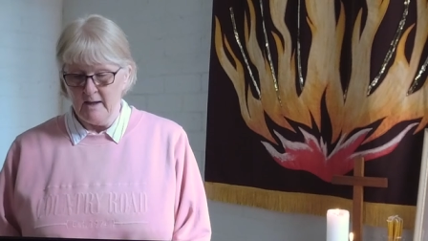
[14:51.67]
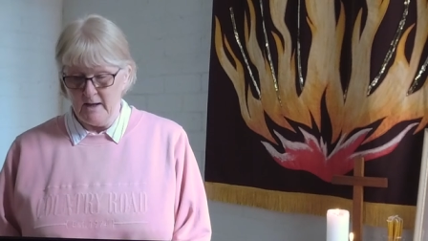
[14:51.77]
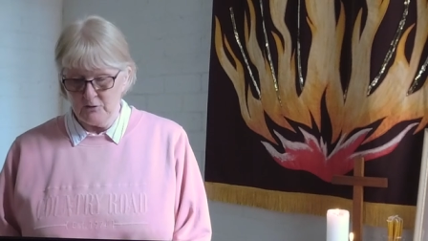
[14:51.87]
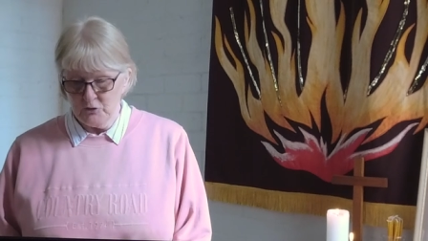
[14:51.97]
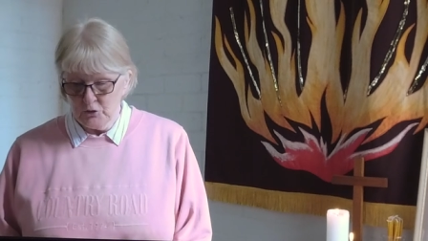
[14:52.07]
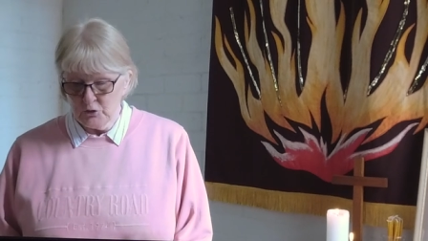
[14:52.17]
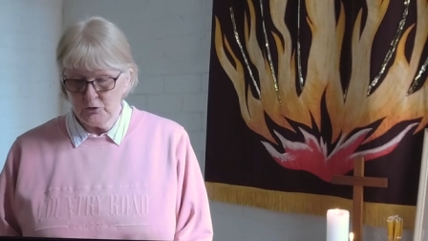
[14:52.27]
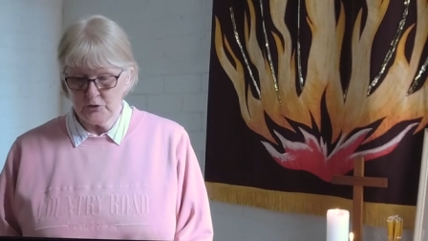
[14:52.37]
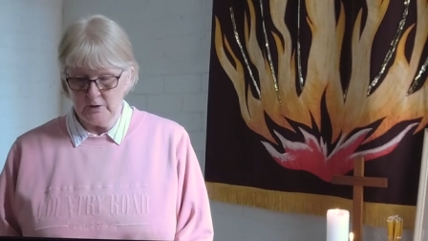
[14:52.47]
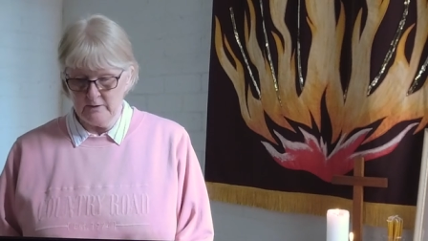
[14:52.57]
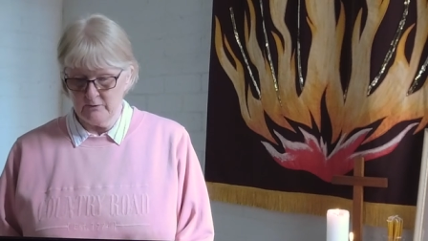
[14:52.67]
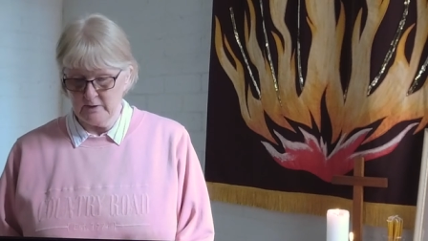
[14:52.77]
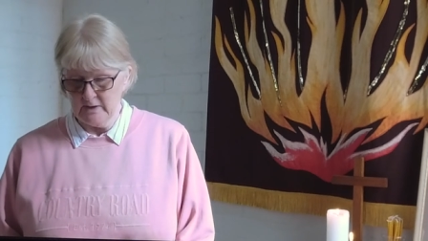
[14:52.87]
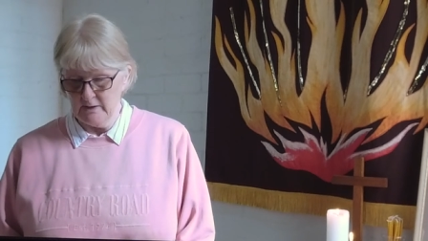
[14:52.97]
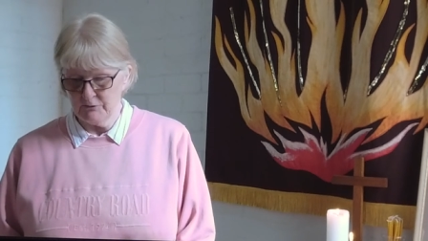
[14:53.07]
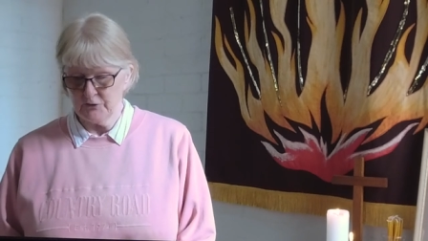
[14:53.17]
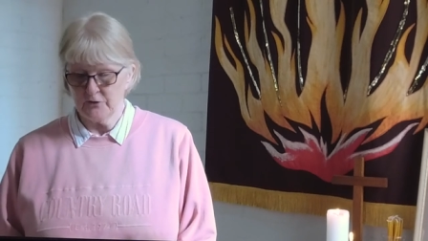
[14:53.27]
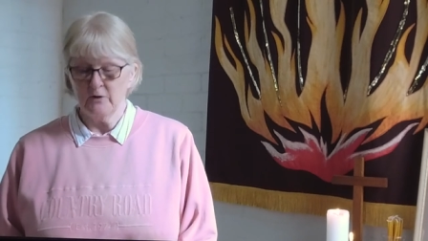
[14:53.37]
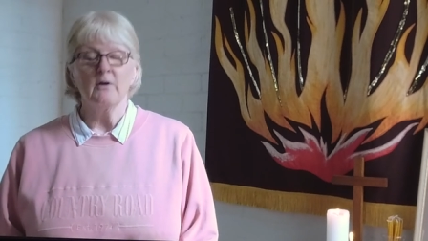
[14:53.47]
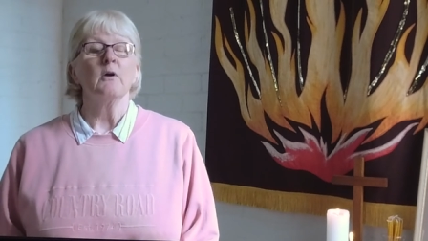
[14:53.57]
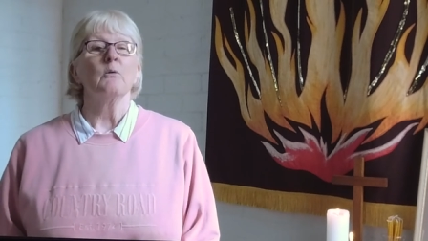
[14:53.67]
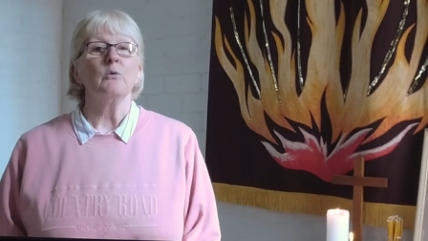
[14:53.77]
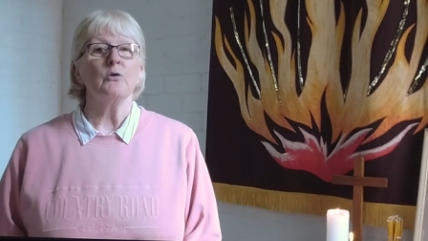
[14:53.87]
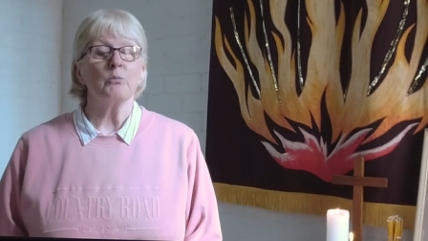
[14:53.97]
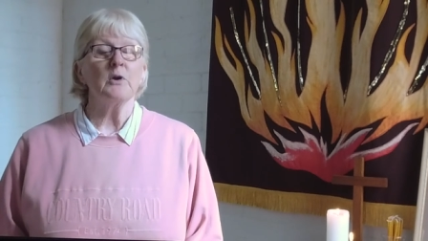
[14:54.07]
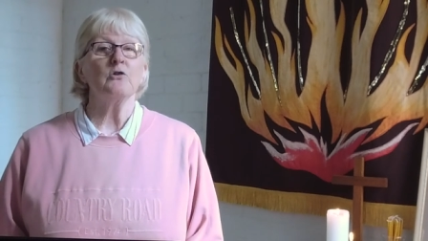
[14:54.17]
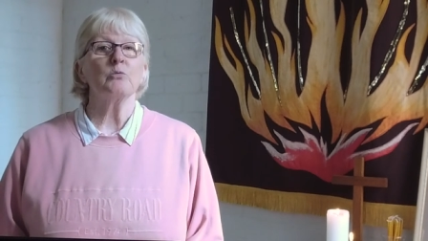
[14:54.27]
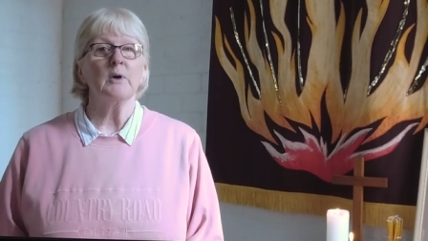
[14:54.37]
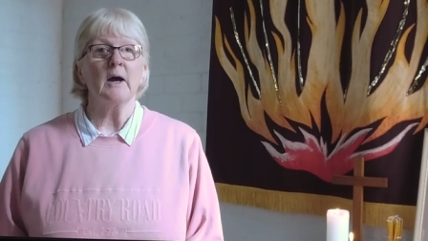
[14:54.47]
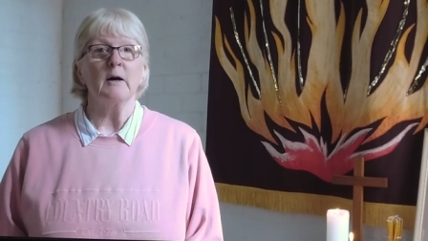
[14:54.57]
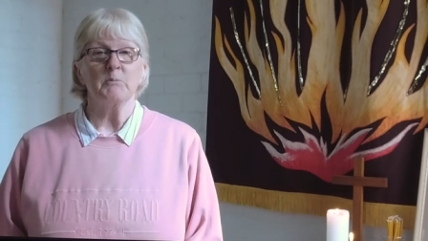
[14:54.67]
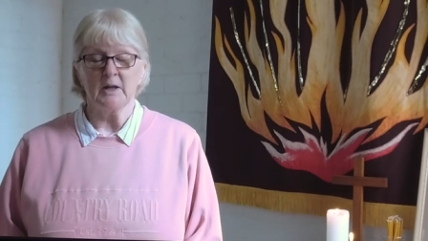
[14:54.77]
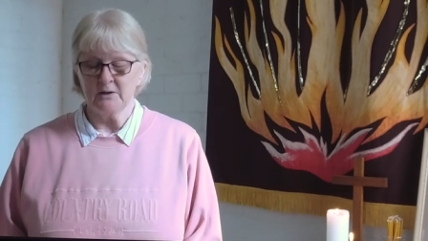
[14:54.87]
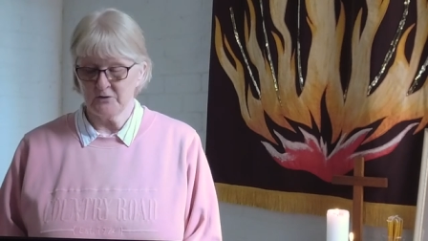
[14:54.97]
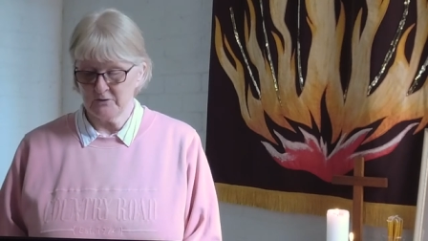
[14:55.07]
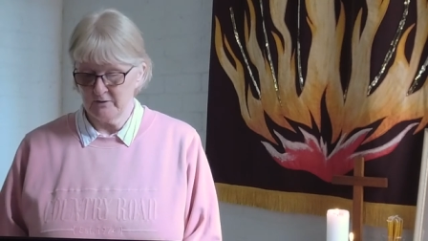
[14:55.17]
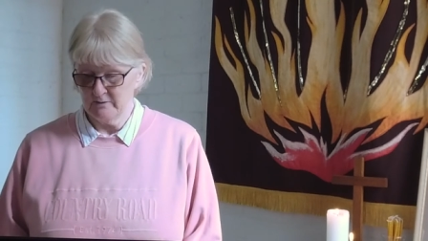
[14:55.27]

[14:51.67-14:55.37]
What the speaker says: and using the gifts with which we are blessed.